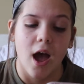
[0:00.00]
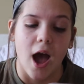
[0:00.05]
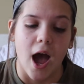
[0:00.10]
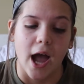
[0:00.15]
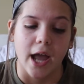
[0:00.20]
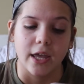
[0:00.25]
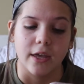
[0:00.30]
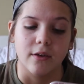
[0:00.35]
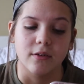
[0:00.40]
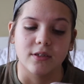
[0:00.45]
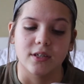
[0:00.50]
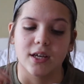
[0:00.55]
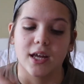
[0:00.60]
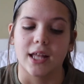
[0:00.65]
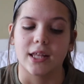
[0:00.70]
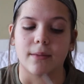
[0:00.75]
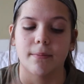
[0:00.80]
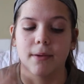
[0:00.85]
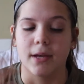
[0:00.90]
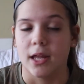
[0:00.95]
I used it
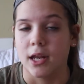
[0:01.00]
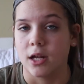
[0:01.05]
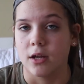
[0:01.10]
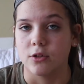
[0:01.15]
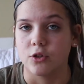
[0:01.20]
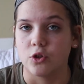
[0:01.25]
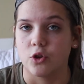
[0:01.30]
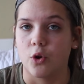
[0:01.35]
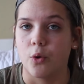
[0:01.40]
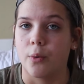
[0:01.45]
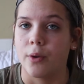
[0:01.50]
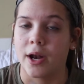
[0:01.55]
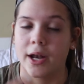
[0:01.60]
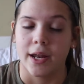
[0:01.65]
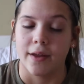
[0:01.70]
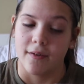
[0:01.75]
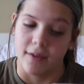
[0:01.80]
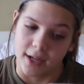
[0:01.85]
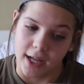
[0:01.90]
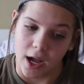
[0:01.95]
at the beginning of school when I
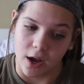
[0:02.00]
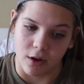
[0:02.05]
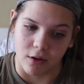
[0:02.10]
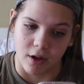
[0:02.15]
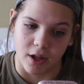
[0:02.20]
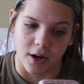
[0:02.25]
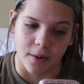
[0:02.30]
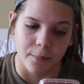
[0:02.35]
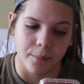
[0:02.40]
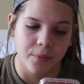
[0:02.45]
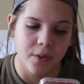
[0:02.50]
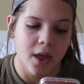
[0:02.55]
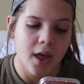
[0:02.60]
didn't have a calculator.